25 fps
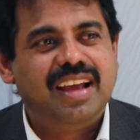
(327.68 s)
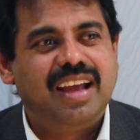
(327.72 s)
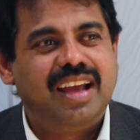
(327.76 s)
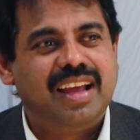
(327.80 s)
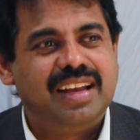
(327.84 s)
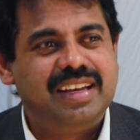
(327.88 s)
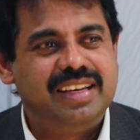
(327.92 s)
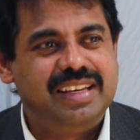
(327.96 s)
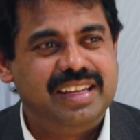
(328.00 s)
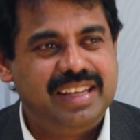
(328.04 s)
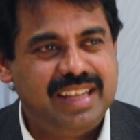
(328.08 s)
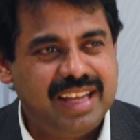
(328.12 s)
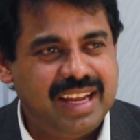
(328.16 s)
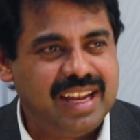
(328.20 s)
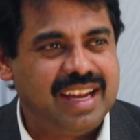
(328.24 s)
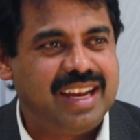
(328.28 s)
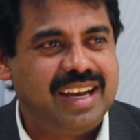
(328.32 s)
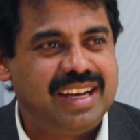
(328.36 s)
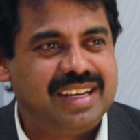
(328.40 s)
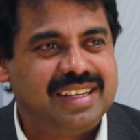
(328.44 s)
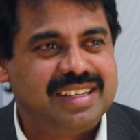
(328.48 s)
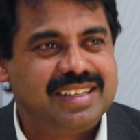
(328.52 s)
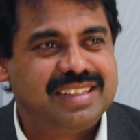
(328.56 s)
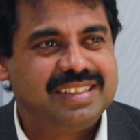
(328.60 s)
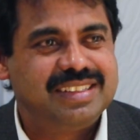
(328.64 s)
And
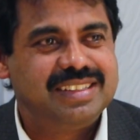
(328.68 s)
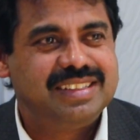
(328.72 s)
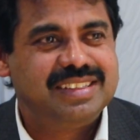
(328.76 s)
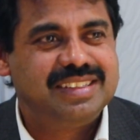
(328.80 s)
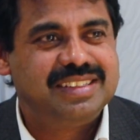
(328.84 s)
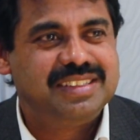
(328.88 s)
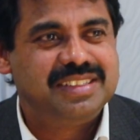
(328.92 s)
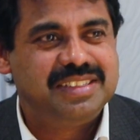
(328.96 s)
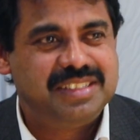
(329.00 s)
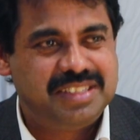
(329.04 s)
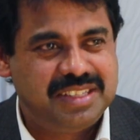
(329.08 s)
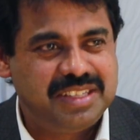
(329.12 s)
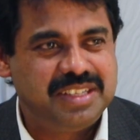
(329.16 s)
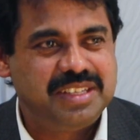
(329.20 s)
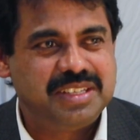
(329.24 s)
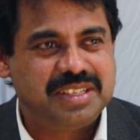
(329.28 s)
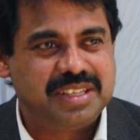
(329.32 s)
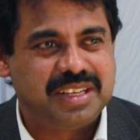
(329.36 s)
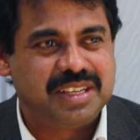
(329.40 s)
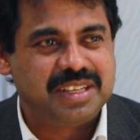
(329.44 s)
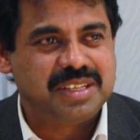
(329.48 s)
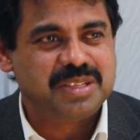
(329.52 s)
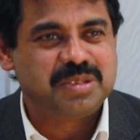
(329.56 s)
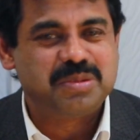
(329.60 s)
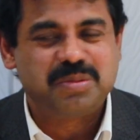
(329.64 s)
yet,
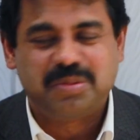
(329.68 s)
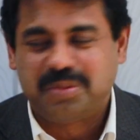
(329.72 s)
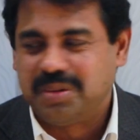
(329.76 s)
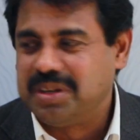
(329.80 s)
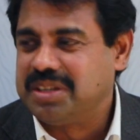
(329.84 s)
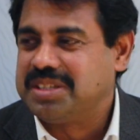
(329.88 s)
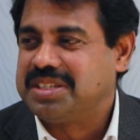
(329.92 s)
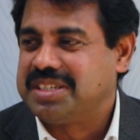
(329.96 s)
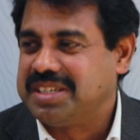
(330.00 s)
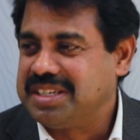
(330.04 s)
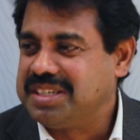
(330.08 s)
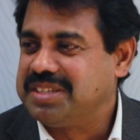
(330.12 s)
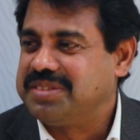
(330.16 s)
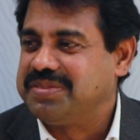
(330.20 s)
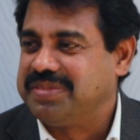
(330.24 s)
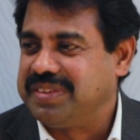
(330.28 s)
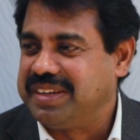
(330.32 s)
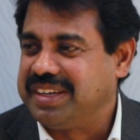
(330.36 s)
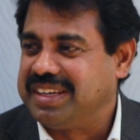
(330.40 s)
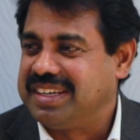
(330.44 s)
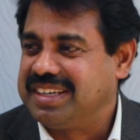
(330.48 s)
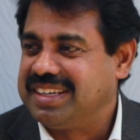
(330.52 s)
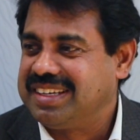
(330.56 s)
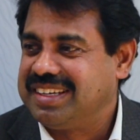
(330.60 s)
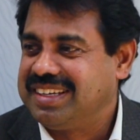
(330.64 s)
Jesus washed his
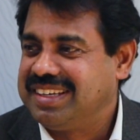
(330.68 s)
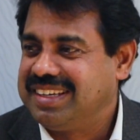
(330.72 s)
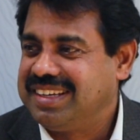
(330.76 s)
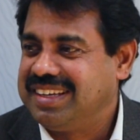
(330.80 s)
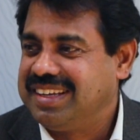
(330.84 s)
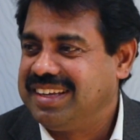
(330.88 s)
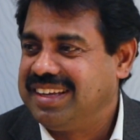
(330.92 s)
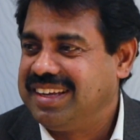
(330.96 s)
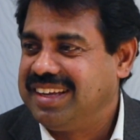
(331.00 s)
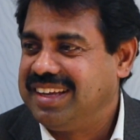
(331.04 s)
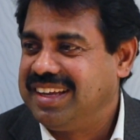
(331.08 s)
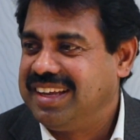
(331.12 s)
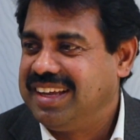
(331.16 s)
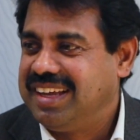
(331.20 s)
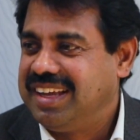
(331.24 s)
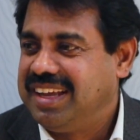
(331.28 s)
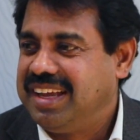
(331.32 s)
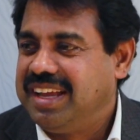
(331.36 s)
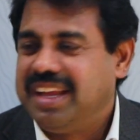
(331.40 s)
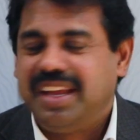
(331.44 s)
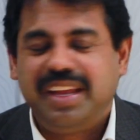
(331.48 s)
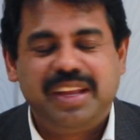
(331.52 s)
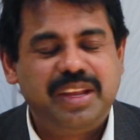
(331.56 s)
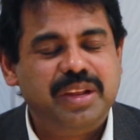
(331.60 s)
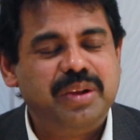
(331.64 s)
feet.
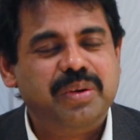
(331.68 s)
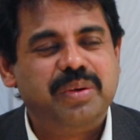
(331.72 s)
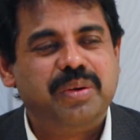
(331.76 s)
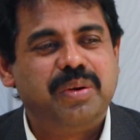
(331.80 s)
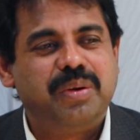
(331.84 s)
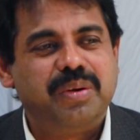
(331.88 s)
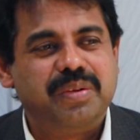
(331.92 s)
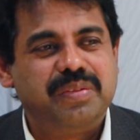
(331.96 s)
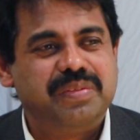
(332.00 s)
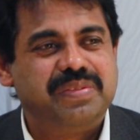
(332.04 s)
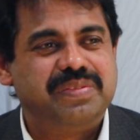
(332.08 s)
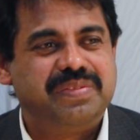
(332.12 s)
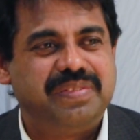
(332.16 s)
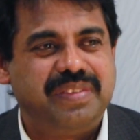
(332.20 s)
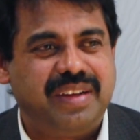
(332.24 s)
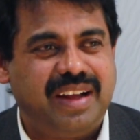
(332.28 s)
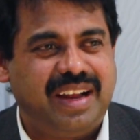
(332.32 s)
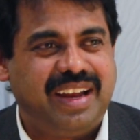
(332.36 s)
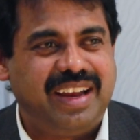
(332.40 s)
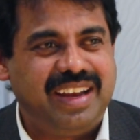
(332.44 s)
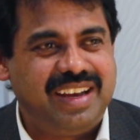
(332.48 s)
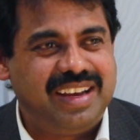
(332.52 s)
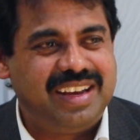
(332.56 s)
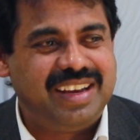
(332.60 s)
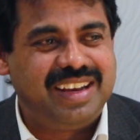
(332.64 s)
You don't
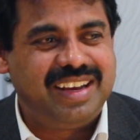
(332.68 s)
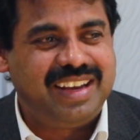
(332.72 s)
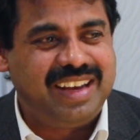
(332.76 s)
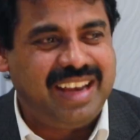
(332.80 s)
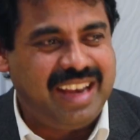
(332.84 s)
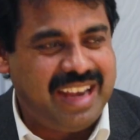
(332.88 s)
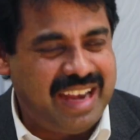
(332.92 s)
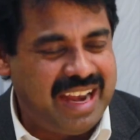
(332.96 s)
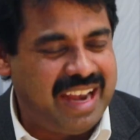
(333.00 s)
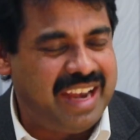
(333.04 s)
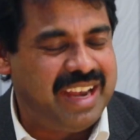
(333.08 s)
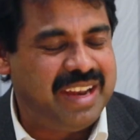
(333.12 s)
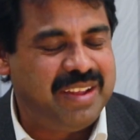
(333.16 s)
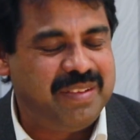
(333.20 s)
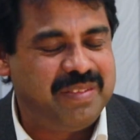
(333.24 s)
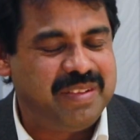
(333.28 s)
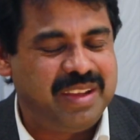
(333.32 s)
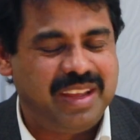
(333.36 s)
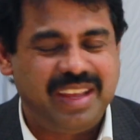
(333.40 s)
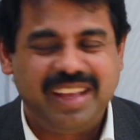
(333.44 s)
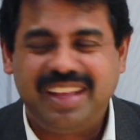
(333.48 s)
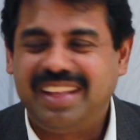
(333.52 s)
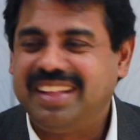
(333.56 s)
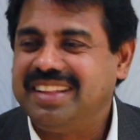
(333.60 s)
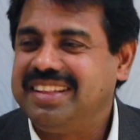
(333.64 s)
find in any
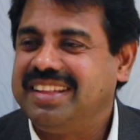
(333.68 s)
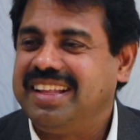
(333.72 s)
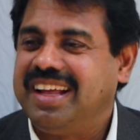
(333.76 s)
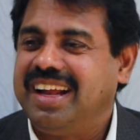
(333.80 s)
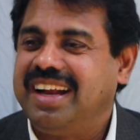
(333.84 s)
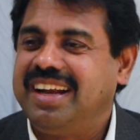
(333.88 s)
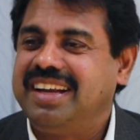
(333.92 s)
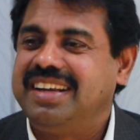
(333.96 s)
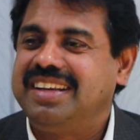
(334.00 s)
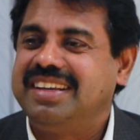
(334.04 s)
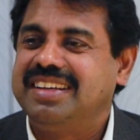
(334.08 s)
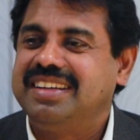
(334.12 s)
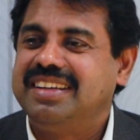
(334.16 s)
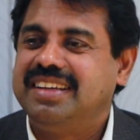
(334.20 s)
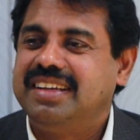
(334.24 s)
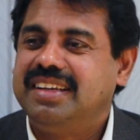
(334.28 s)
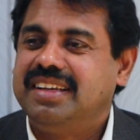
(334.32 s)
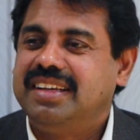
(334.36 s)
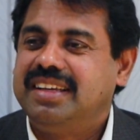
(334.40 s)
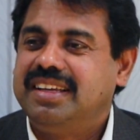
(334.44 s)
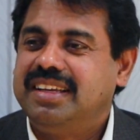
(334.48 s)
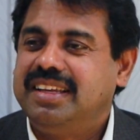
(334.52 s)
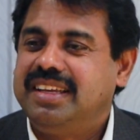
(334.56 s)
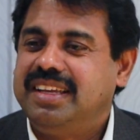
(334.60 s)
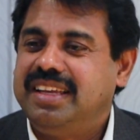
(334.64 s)
way that
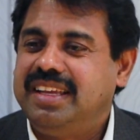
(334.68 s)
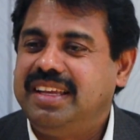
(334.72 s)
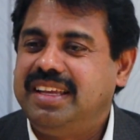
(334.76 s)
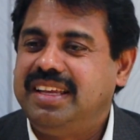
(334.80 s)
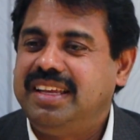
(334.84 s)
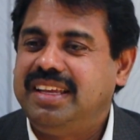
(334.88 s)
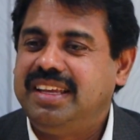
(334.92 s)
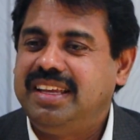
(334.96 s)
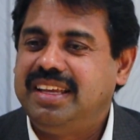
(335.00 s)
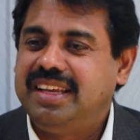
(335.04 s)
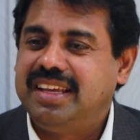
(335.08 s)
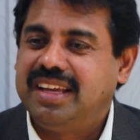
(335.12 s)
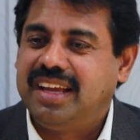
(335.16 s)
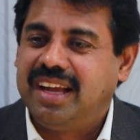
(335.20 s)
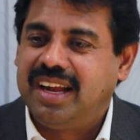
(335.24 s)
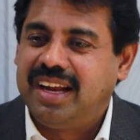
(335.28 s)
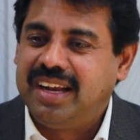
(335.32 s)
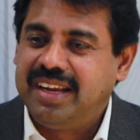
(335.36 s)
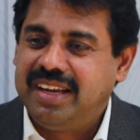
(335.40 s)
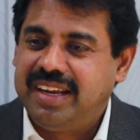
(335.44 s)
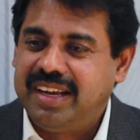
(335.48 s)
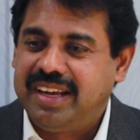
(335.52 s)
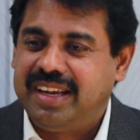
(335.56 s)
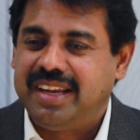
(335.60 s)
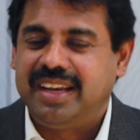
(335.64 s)
he
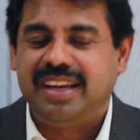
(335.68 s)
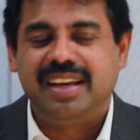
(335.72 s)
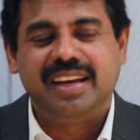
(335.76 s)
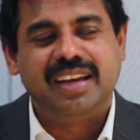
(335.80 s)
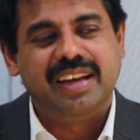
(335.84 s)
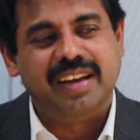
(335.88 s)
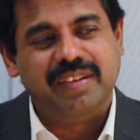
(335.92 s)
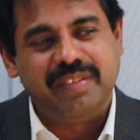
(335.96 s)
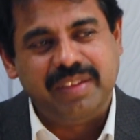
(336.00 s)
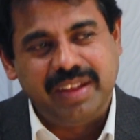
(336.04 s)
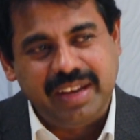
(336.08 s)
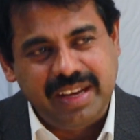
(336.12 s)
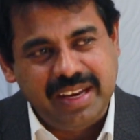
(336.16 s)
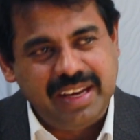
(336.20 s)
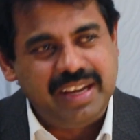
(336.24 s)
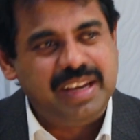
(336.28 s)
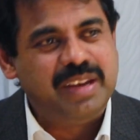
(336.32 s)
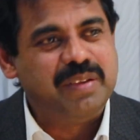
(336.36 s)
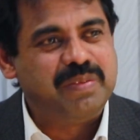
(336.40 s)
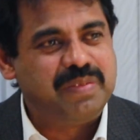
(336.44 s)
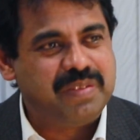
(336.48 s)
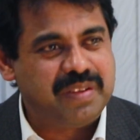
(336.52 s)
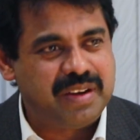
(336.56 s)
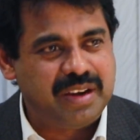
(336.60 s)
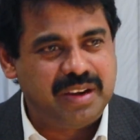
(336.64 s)
did it in any
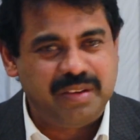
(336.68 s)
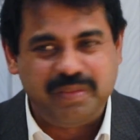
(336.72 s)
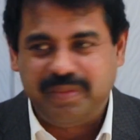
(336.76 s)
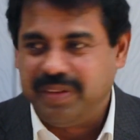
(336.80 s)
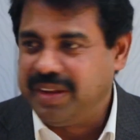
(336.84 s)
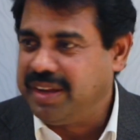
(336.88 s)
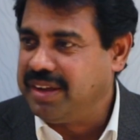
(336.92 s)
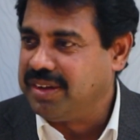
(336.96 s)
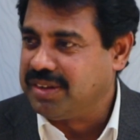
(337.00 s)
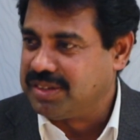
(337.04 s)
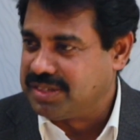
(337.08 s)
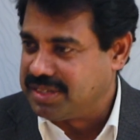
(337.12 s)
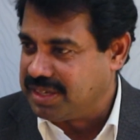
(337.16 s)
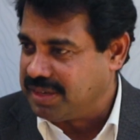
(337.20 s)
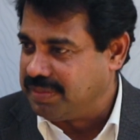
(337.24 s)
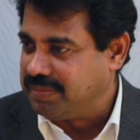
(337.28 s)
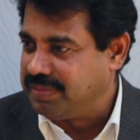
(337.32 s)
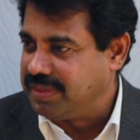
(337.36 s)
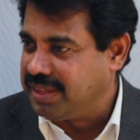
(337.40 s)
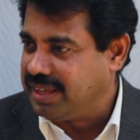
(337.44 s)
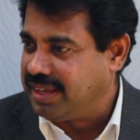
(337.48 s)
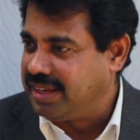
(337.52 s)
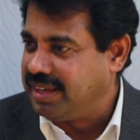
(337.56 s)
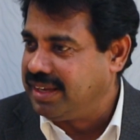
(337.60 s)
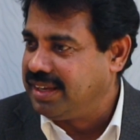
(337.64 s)
different way or
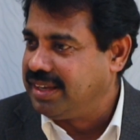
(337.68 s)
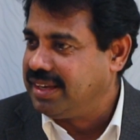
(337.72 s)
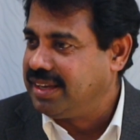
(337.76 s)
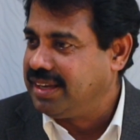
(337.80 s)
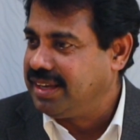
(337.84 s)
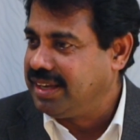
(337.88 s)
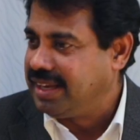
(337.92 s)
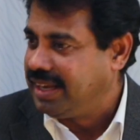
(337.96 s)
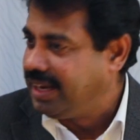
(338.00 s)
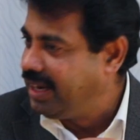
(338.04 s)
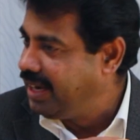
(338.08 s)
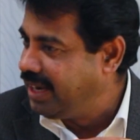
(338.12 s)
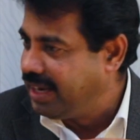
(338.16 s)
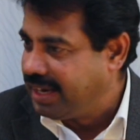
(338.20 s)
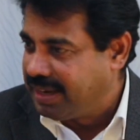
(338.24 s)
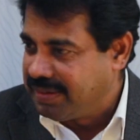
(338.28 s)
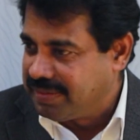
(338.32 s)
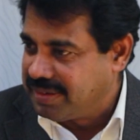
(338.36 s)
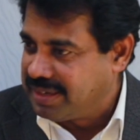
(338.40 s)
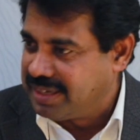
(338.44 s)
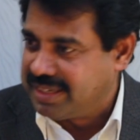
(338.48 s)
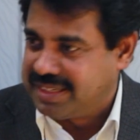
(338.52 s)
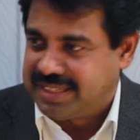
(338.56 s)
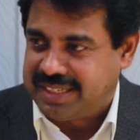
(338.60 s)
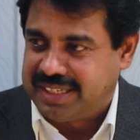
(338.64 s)
something. He
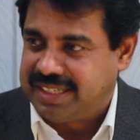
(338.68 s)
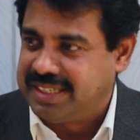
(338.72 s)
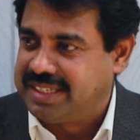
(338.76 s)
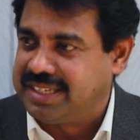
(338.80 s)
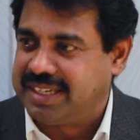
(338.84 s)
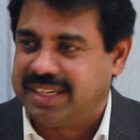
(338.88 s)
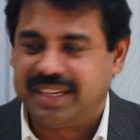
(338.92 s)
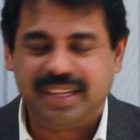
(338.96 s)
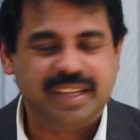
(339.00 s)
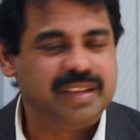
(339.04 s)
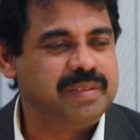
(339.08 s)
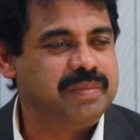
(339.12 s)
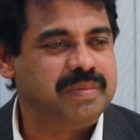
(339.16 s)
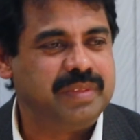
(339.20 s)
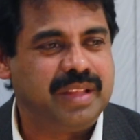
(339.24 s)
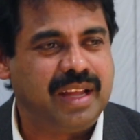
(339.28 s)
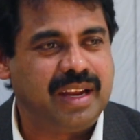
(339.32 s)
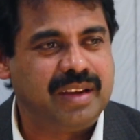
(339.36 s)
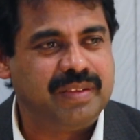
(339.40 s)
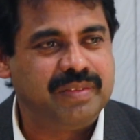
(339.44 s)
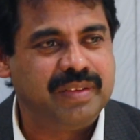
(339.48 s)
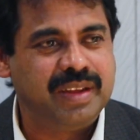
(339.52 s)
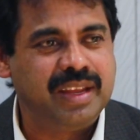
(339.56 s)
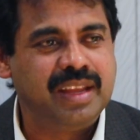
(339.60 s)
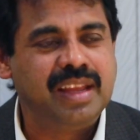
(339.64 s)
never treated him
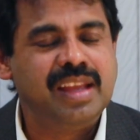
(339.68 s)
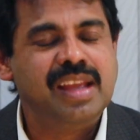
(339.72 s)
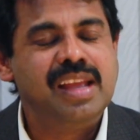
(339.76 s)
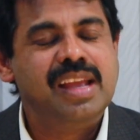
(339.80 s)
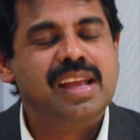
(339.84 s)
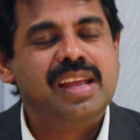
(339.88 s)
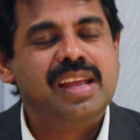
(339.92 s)
that way.